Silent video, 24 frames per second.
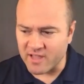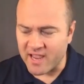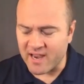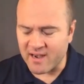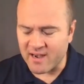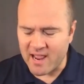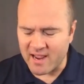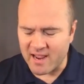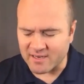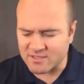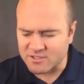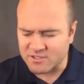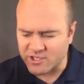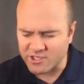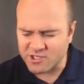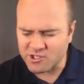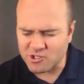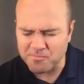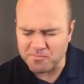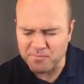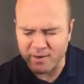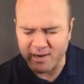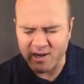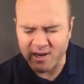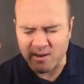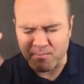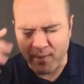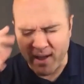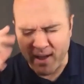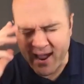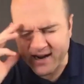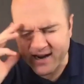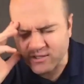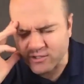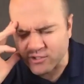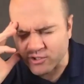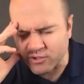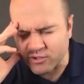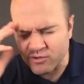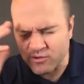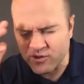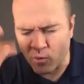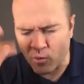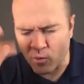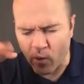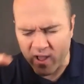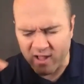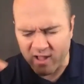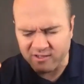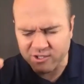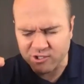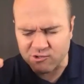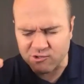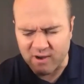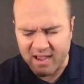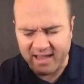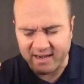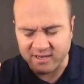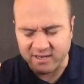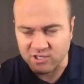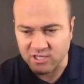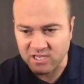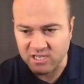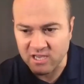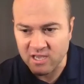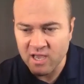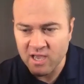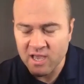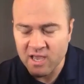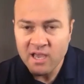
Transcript: and and just to bring it back to the wealth strategy,